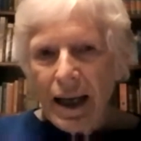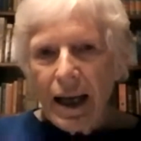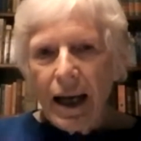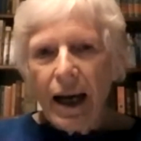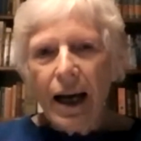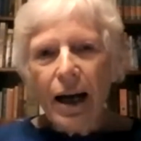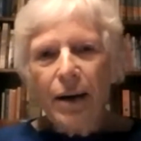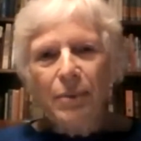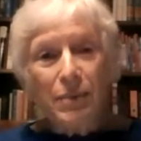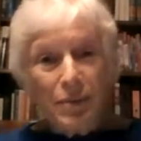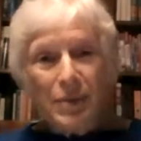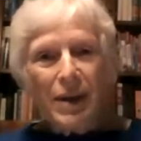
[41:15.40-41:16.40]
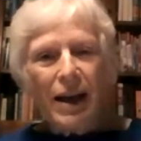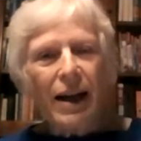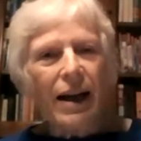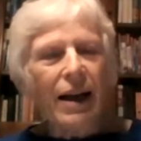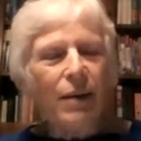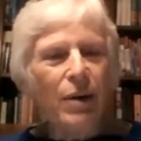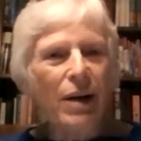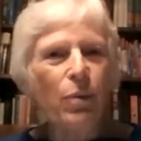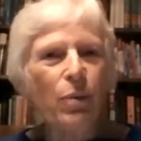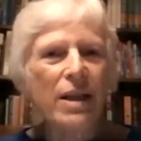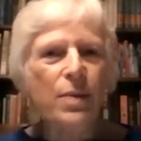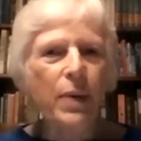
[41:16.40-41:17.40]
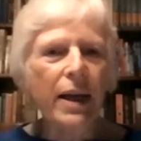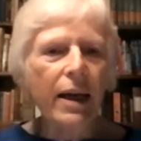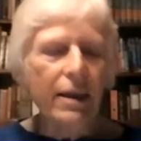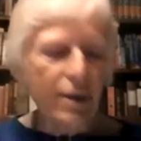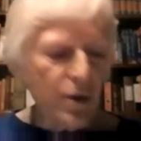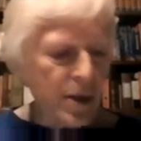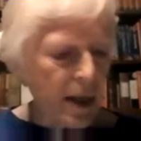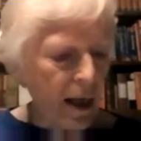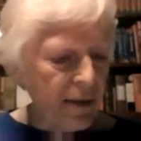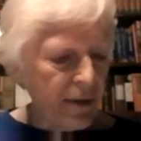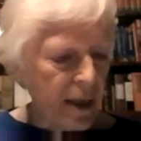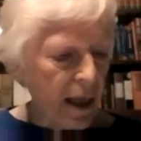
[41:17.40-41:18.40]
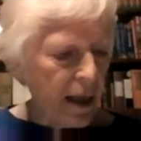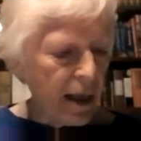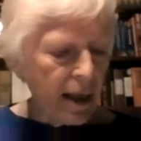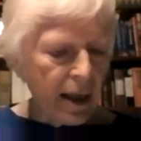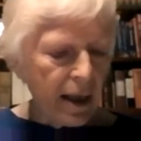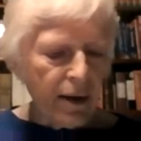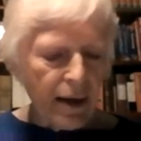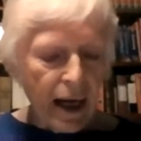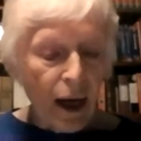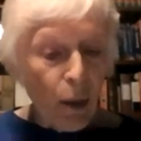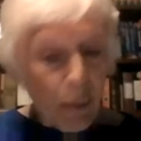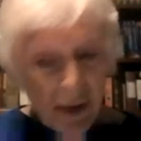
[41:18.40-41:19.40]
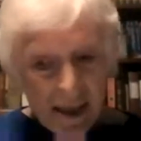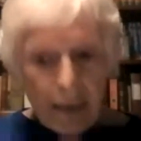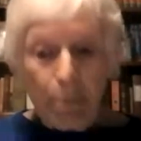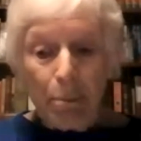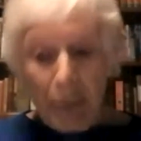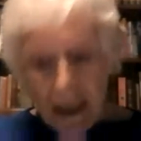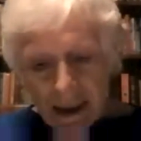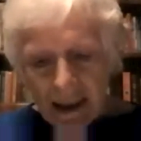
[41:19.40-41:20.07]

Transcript: And once we get those kind of data, it'll help us a bit,